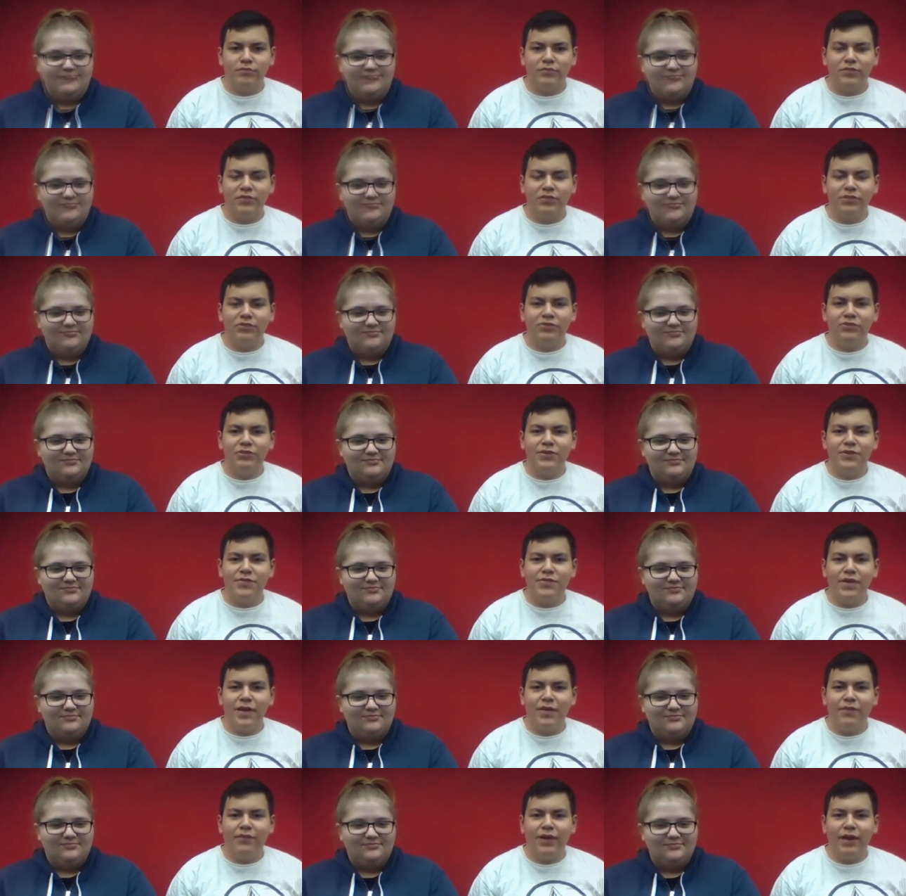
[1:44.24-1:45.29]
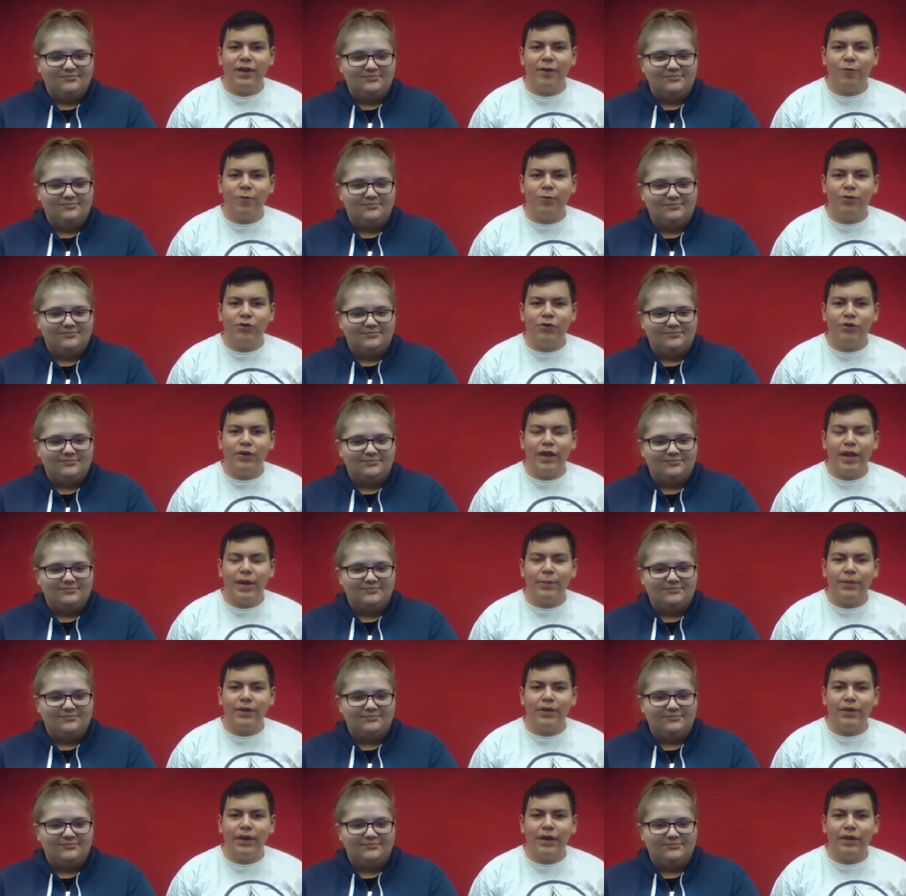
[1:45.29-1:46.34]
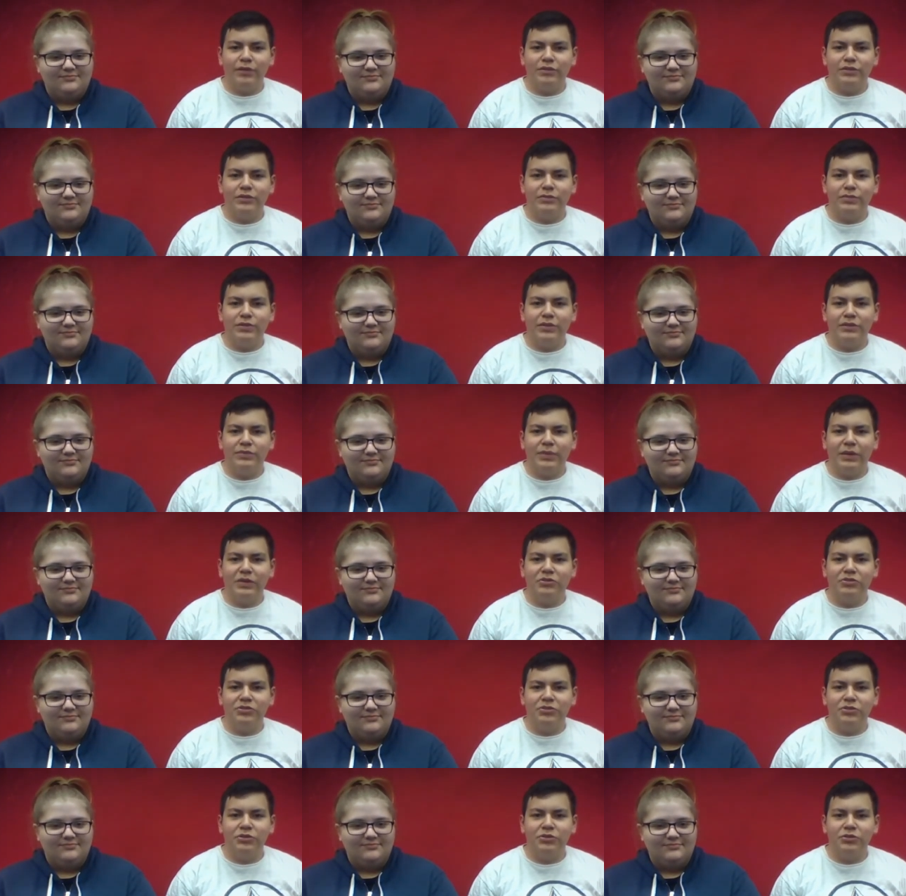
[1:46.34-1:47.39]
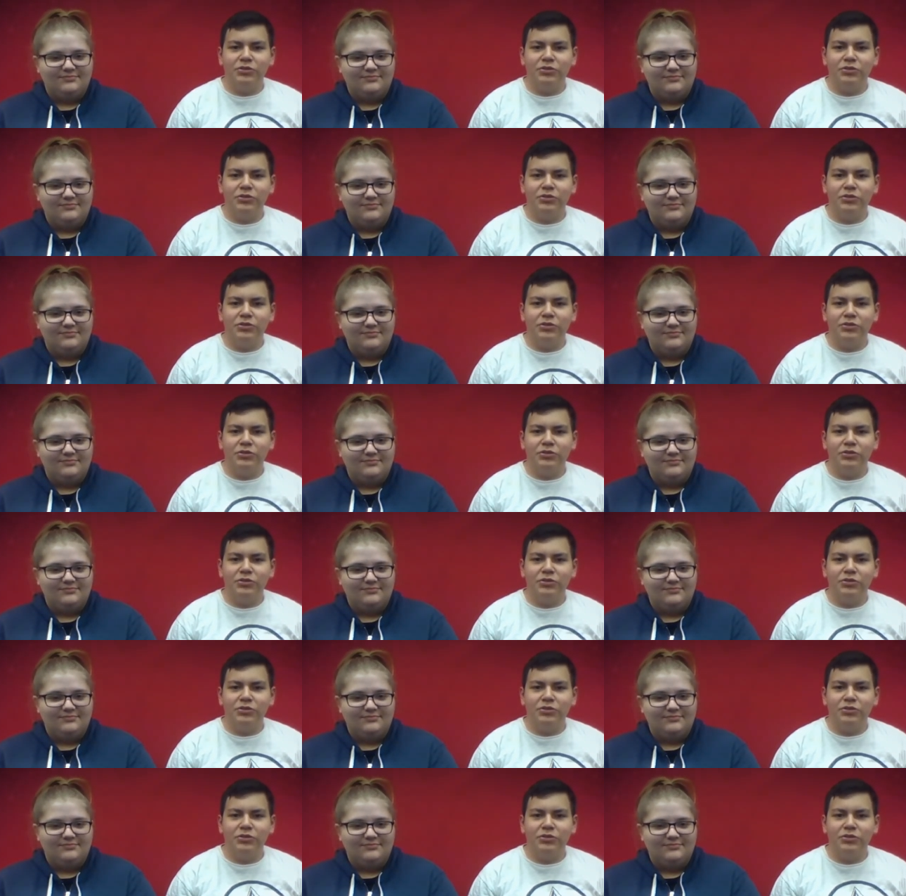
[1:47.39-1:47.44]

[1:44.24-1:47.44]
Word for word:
Speaker 1: Seniors, if you have not ordered cap and gowns, please make sure you